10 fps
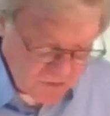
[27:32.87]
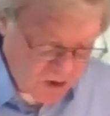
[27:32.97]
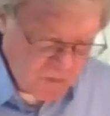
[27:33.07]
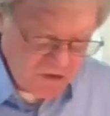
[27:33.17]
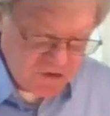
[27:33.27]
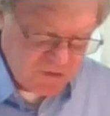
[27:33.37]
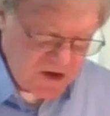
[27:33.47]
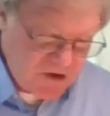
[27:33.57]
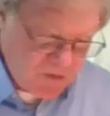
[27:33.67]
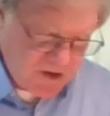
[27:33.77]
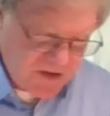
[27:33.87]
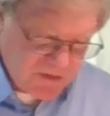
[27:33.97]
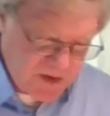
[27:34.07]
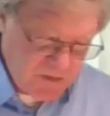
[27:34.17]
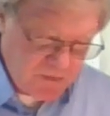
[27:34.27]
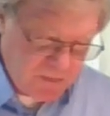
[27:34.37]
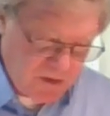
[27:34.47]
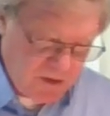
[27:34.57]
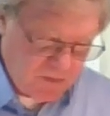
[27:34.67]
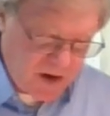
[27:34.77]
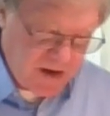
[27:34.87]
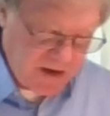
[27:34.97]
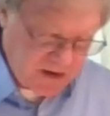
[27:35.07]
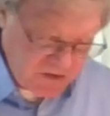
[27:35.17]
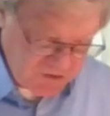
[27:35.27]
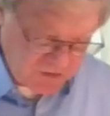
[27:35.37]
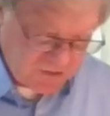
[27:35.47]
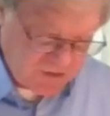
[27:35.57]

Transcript: Romans 3.23 with Paul writing us or